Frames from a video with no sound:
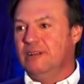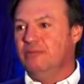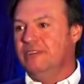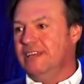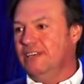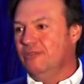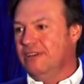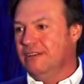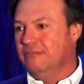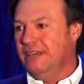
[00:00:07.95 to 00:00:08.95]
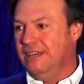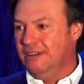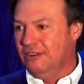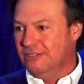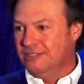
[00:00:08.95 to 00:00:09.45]
every day you can be
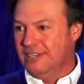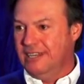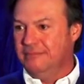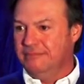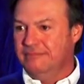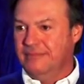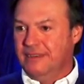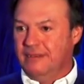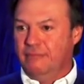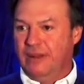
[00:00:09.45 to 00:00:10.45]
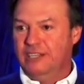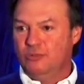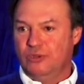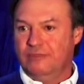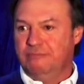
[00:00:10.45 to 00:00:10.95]
on the same place
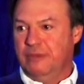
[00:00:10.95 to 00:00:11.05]
with